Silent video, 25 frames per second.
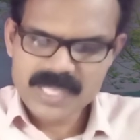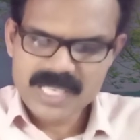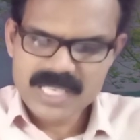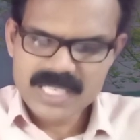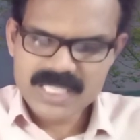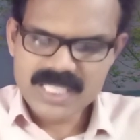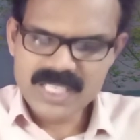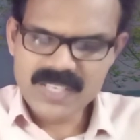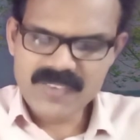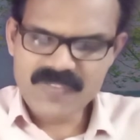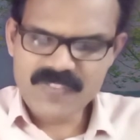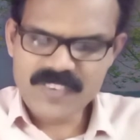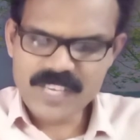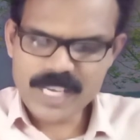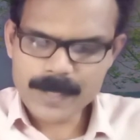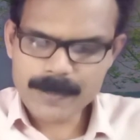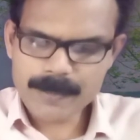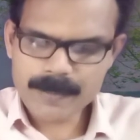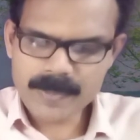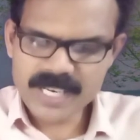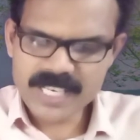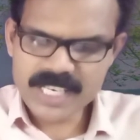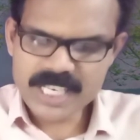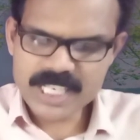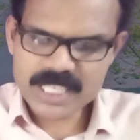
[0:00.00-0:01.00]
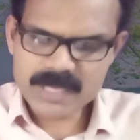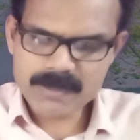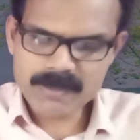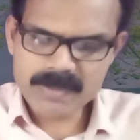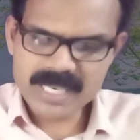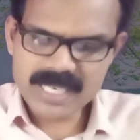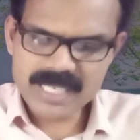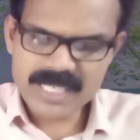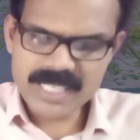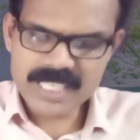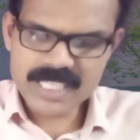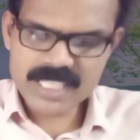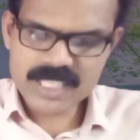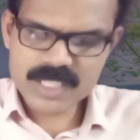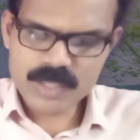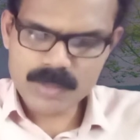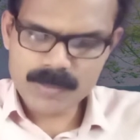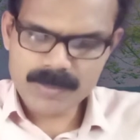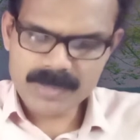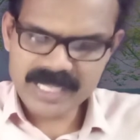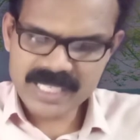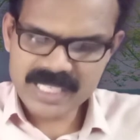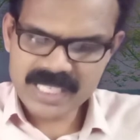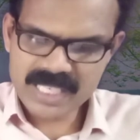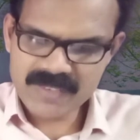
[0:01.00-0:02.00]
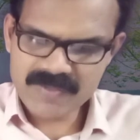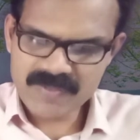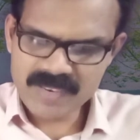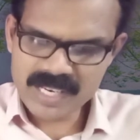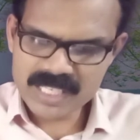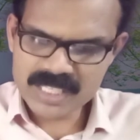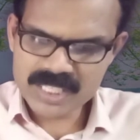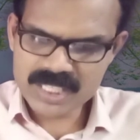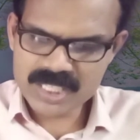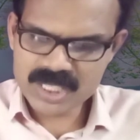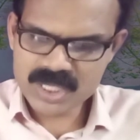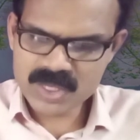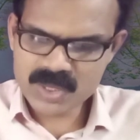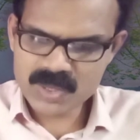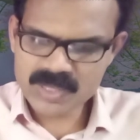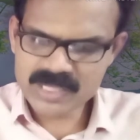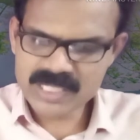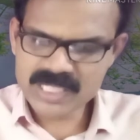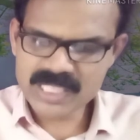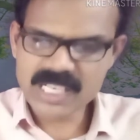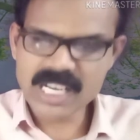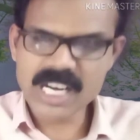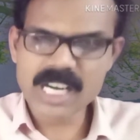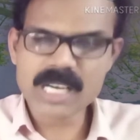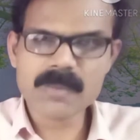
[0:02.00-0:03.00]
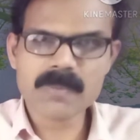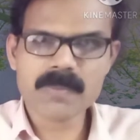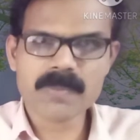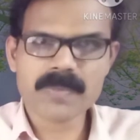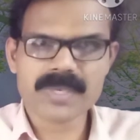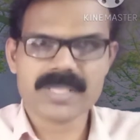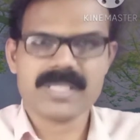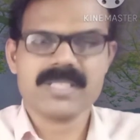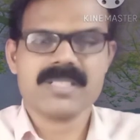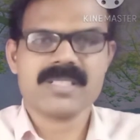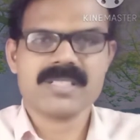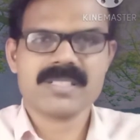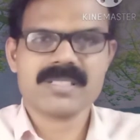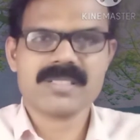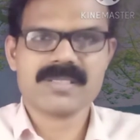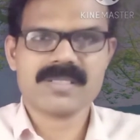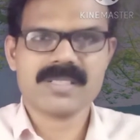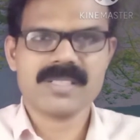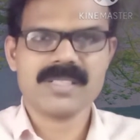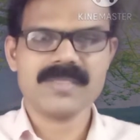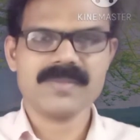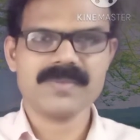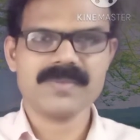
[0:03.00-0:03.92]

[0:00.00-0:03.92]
Severe punishment is to be given to the culprits.